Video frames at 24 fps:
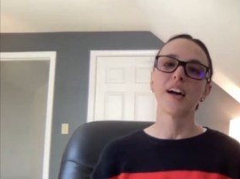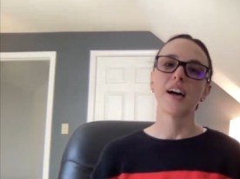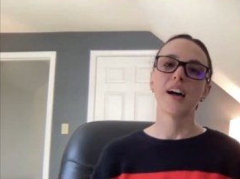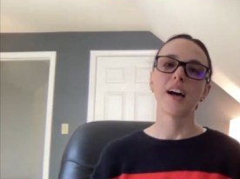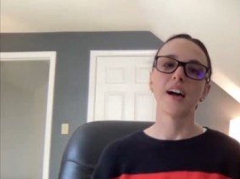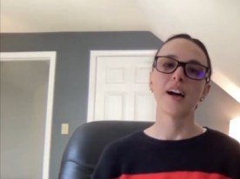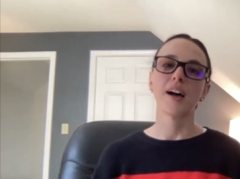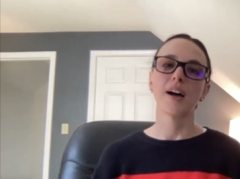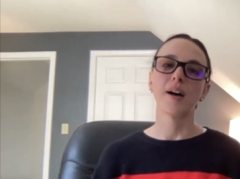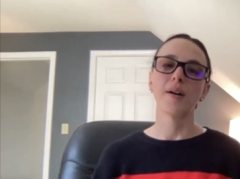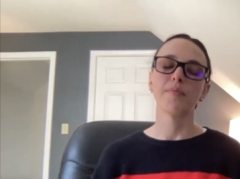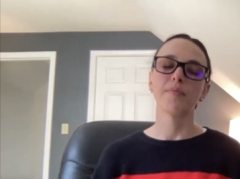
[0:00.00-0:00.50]

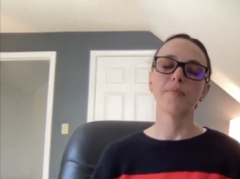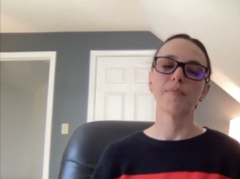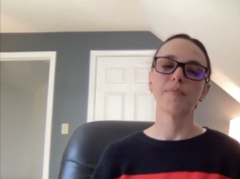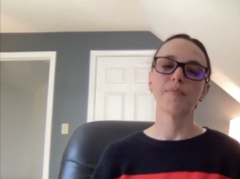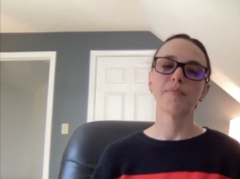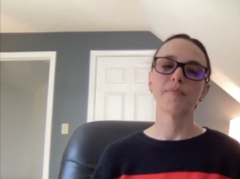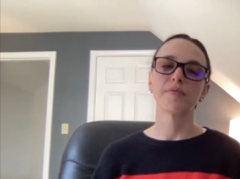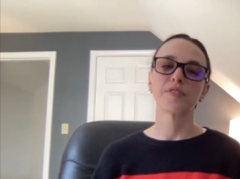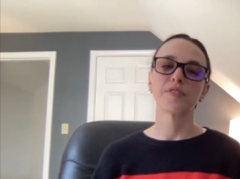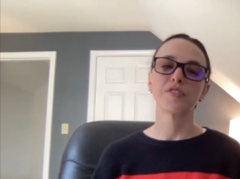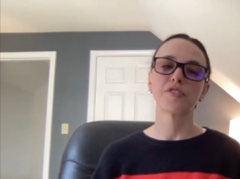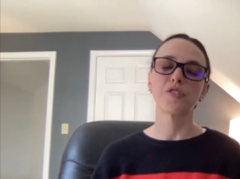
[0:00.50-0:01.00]

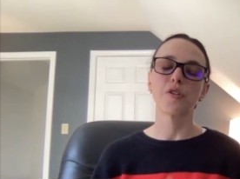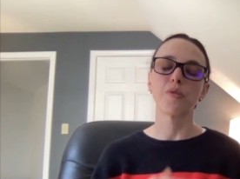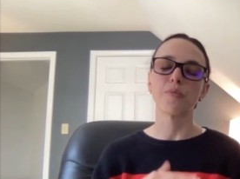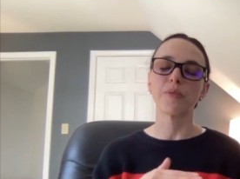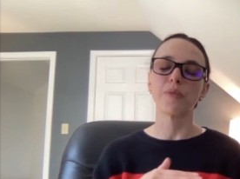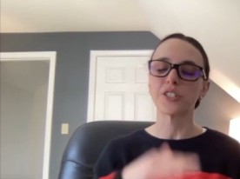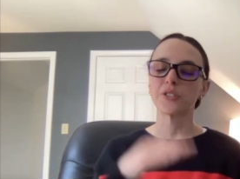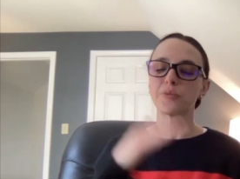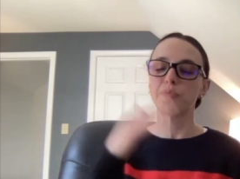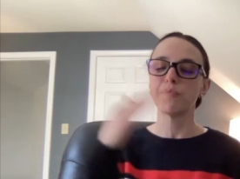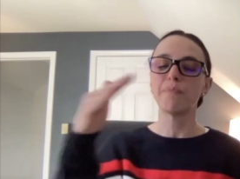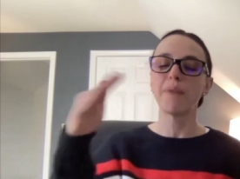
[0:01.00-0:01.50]
so
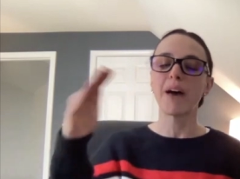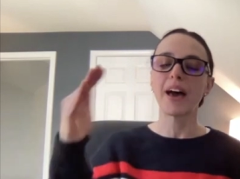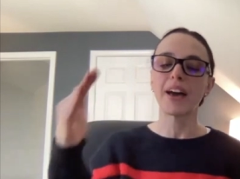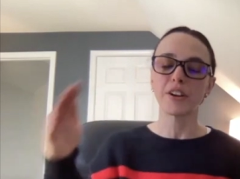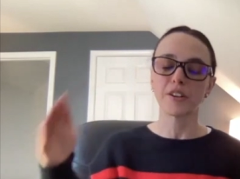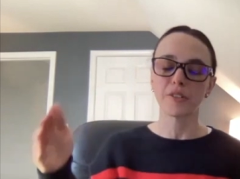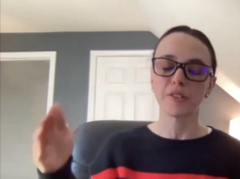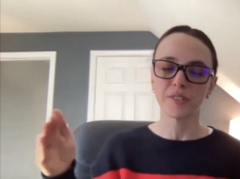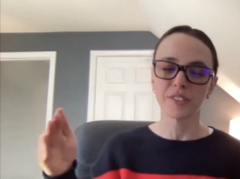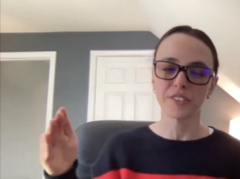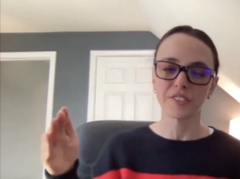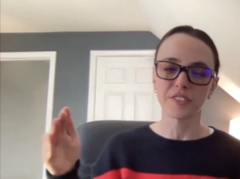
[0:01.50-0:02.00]
much
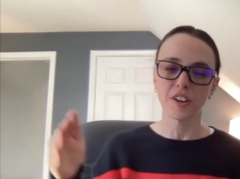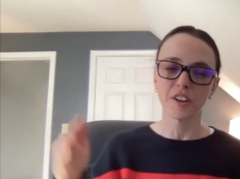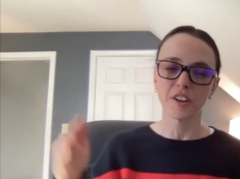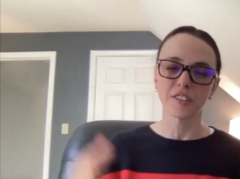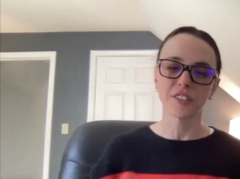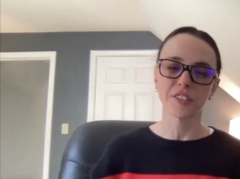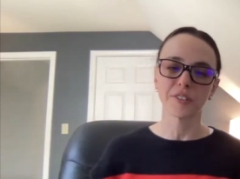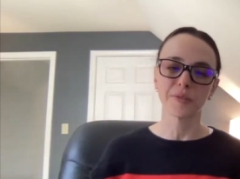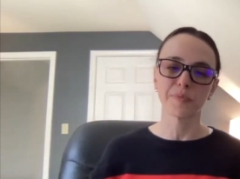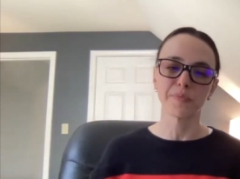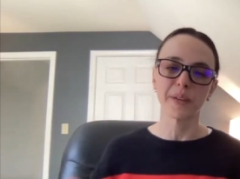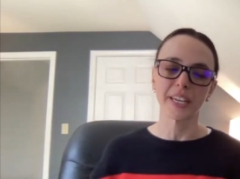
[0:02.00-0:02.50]
better
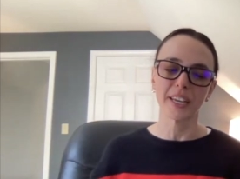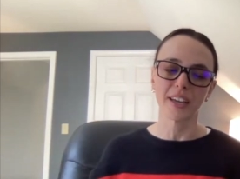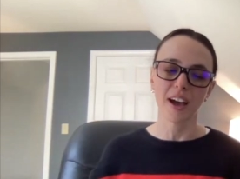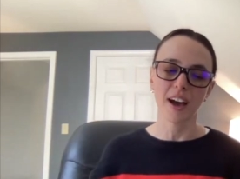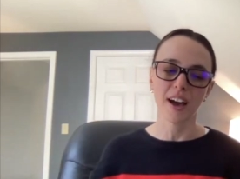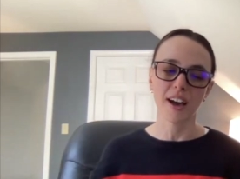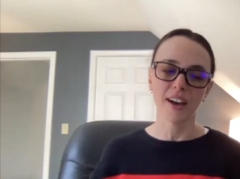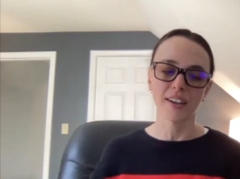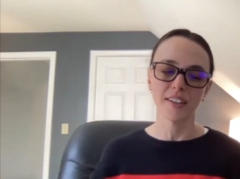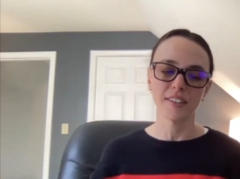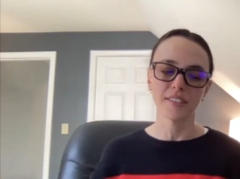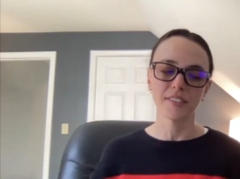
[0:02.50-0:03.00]
results
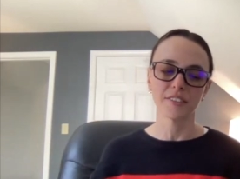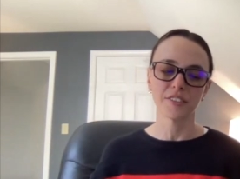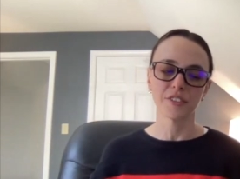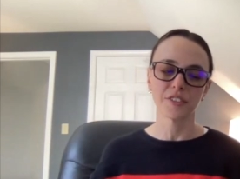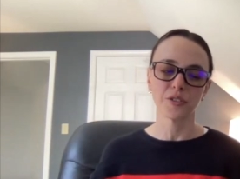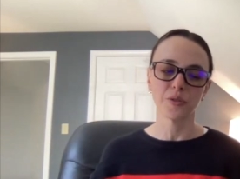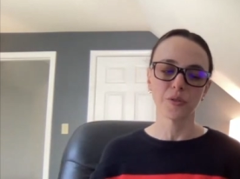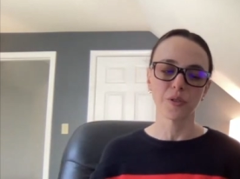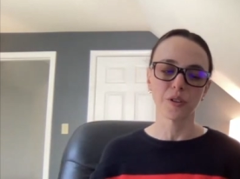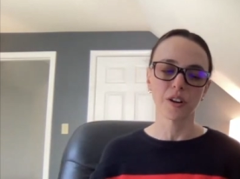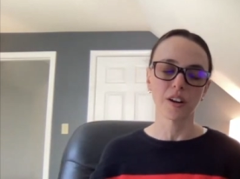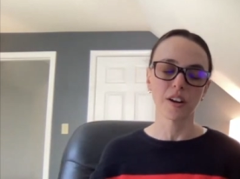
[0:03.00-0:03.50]
because
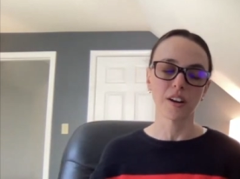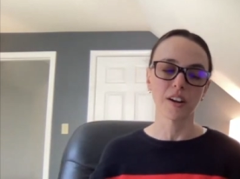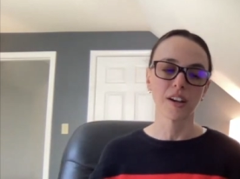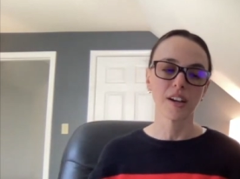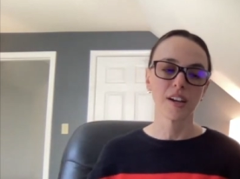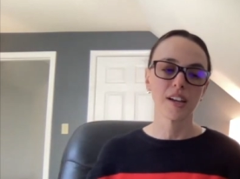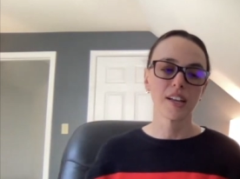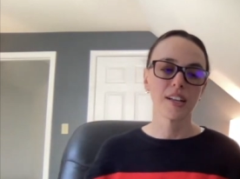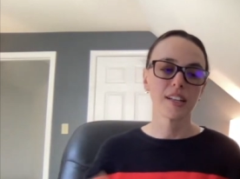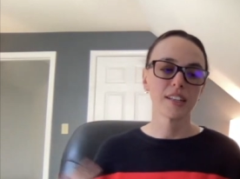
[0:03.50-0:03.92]
you're